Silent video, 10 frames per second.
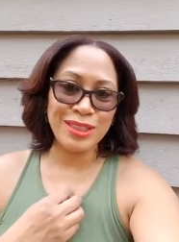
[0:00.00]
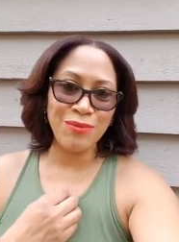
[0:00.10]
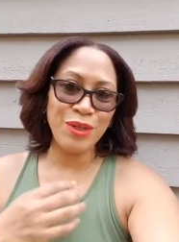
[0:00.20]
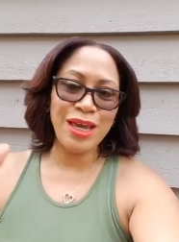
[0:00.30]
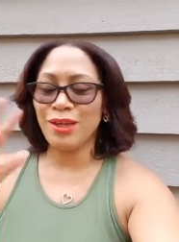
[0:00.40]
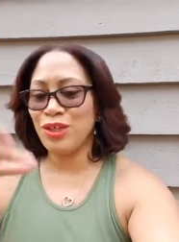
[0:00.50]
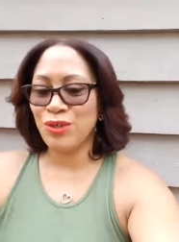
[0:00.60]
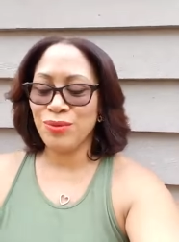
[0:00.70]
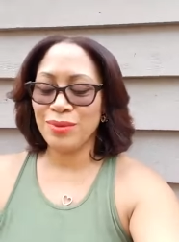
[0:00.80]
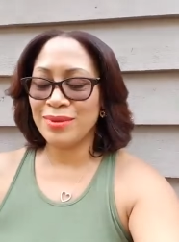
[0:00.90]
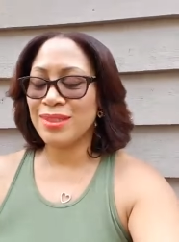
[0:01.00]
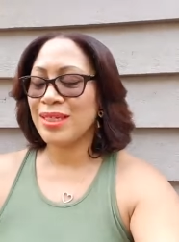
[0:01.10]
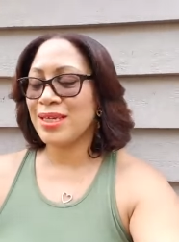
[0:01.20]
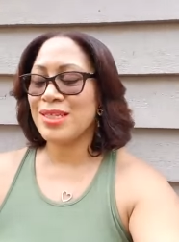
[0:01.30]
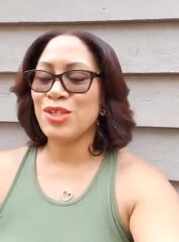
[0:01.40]
And then we got cute and all
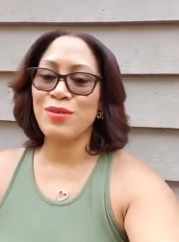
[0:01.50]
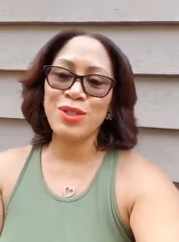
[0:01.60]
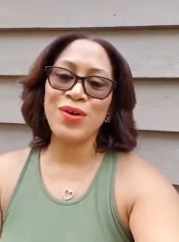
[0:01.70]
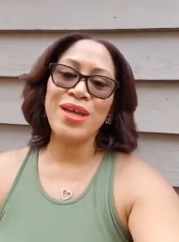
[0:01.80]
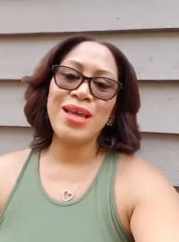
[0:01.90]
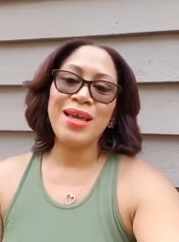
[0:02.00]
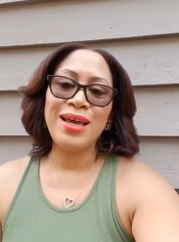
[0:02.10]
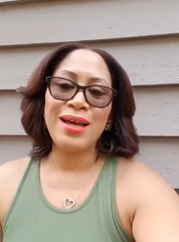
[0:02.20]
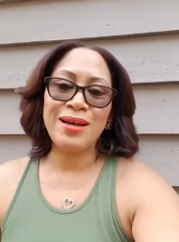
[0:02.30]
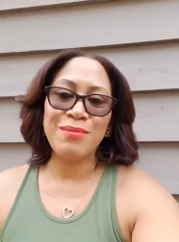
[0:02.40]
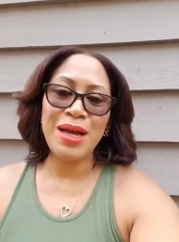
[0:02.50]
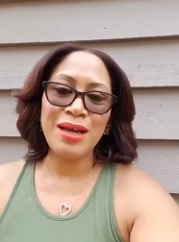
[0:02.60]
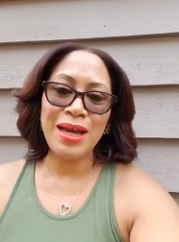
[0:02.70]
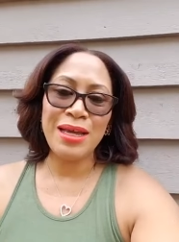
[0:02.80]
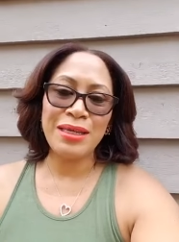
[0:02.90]
that kind of stuff. So um,
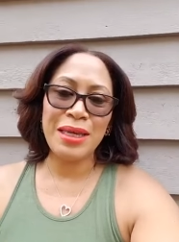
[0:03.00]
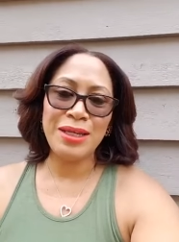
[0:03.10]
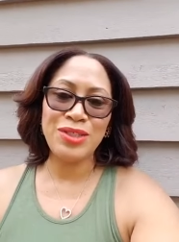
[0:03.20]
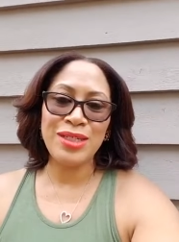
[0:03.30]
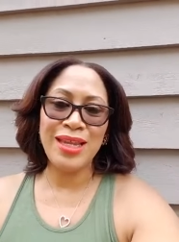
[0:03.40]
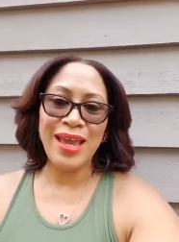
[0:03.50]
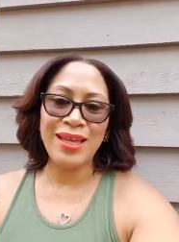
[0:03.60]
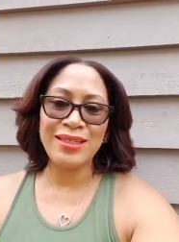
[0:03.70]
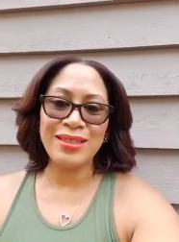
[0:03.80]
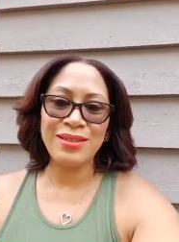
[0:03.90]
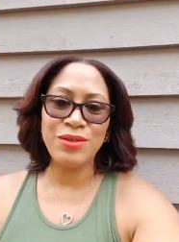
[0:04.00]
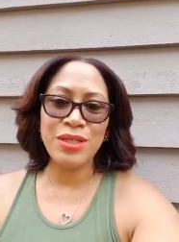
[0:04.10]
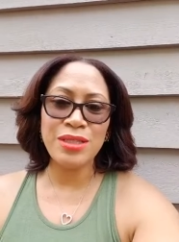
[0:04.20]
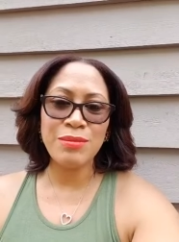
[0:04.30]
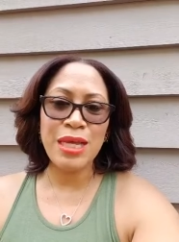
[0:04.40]
I, I engaged in that you
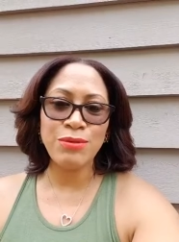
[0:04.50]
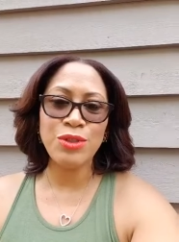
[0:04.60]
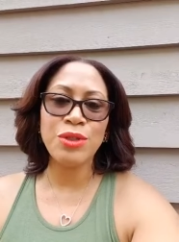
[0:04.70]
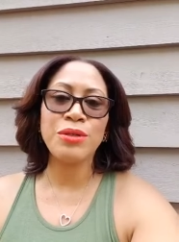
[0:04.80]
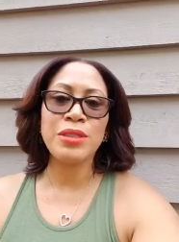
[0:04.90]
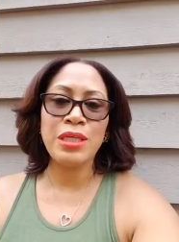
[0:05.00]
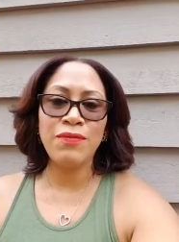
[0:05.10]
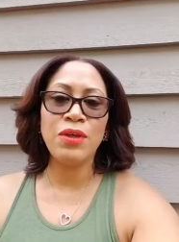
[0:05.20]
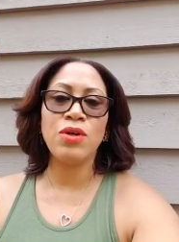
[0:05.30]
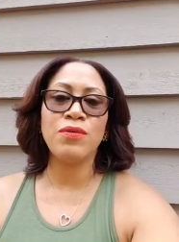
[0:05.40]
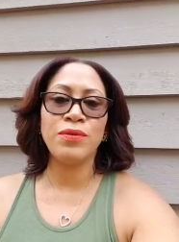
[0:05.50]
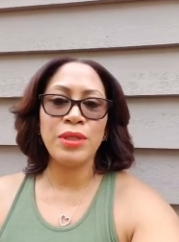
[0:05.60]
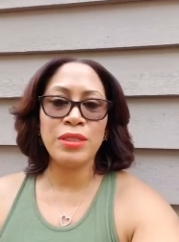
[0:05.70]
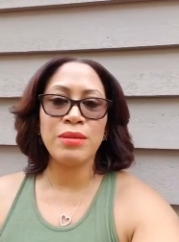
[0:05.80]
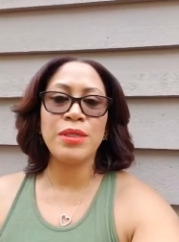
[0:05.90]
said sometimes you turn the TV off
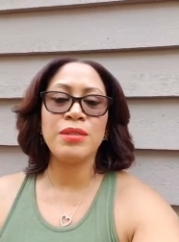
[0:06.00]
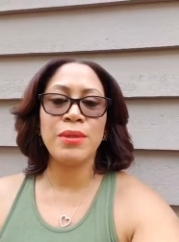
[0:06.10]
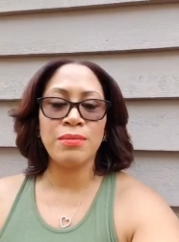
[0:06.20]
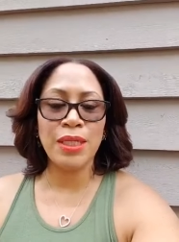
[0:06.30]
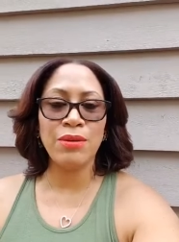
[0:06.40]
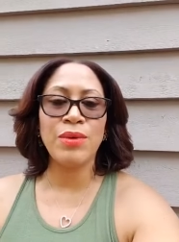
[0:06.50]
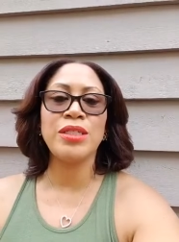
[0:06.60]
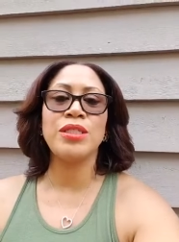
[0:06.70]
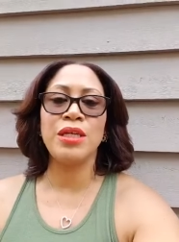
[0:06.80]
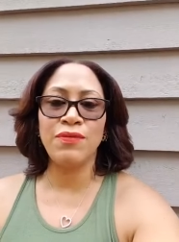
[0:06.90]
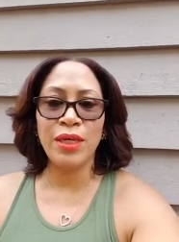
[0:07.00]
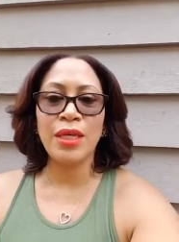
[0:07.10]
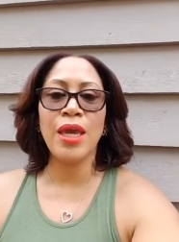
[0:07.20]
when he's in the basement up late watching TV.